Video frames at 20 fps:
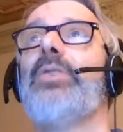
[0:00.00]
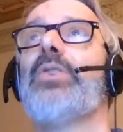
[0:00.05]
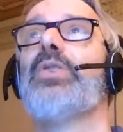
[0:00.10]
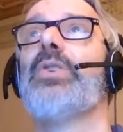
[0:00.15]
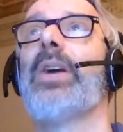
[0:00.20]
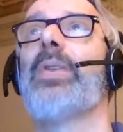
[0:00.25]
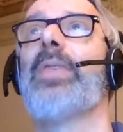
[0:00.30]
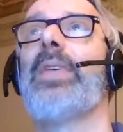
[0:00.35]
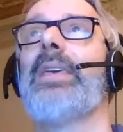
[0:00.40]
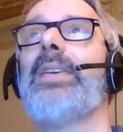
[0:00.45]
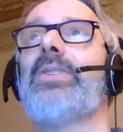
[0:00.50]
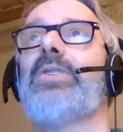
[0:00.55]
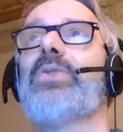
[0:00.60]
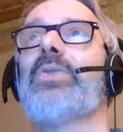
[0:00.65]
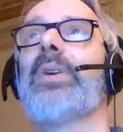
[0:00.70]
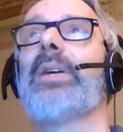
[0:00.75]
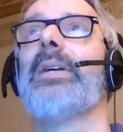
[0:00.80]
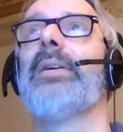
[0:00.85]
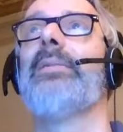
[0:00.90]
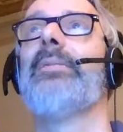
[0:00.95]
you check the
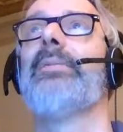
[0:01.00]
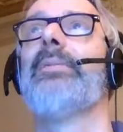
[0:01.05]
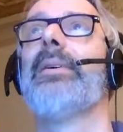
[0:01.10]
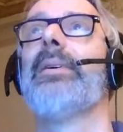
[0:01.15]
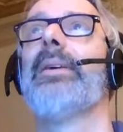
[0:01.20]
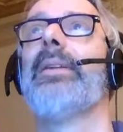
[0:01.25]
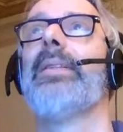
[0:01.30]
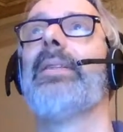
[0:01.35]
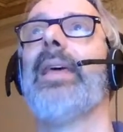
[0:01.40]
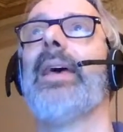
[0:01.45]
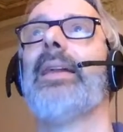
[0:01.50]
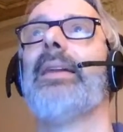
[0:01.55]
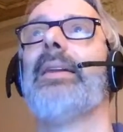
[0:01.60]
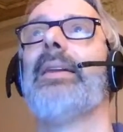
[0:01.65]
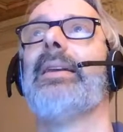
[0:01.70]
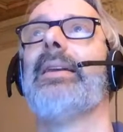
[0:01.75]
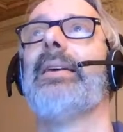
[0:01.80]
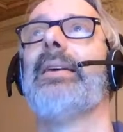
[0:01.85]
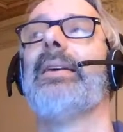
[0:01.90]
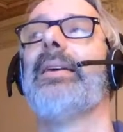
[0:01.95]
history, then,
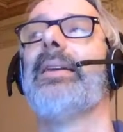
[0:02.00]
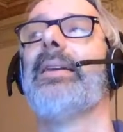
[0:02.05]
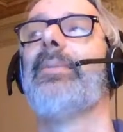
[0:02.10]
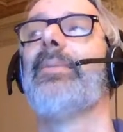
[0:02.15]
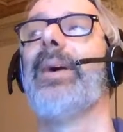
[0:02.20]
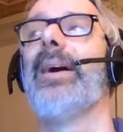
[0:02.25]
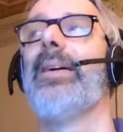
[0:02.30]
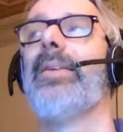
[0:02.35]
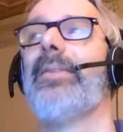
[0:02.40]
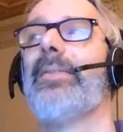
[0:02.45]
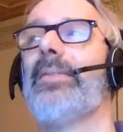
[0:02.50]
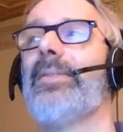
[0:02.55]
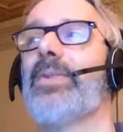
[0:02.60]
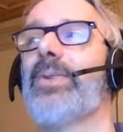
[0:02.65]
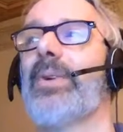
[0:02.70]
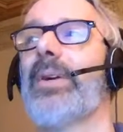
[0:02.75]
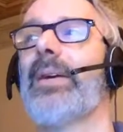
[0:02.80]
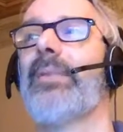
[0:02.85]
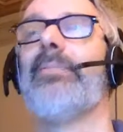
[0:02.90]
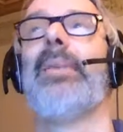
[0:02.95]
well,
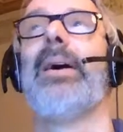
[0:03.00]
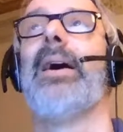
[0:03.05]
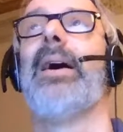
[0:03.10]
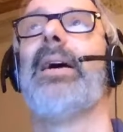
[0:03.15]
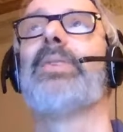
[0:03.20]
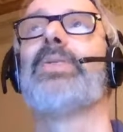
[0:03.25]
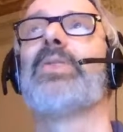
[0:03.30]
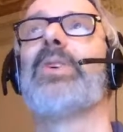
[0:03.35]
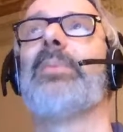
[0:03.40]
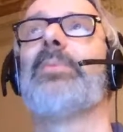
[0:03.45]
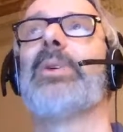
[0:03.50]
sorry, I'll stop